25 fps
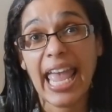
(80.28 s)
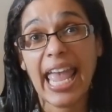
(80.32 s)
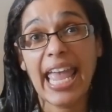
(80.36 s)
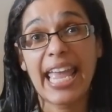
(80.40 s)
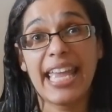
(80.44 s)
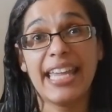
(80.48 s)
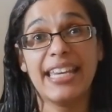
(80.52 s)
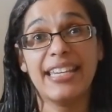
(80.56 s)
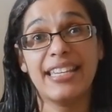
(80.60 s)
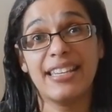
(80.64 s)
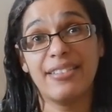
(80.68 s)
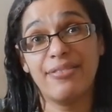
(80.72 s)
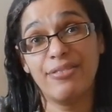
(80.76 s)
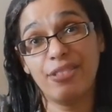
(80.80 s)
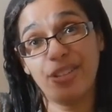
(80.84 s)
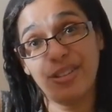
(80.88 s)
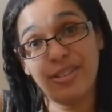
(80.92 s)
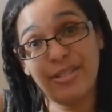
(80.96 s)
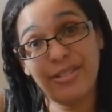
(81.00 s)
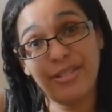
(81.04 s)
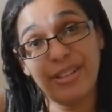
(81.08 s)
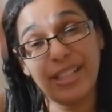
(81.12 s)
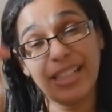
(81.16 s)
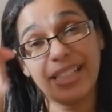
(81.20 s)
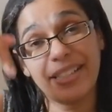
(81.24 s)
and if
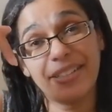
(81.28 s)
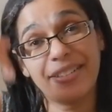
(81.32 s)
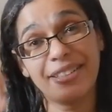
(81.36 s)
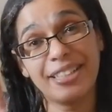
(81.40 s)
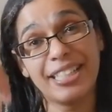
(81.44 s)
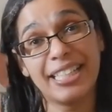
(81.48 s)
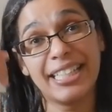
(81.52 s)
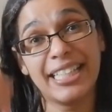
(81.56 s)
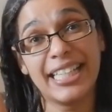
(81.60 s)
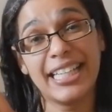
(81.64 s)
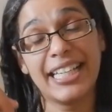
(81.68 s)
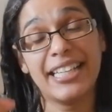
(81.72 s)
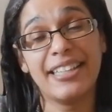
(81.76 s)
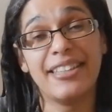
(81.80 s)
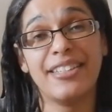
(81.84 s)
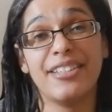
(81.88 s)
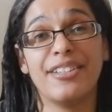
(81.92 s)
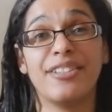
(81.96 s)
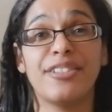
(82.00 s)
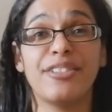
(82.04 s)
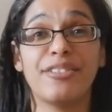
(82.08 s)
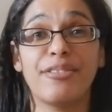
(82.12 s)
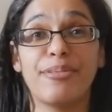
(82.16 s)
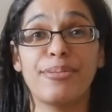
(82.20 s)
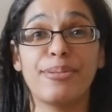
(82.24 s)
you click the link in the
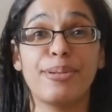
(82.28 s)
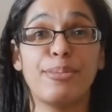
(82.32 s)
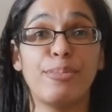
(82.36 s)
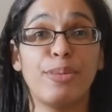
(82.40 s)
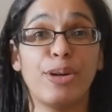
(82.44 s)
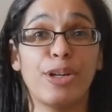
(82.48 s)
description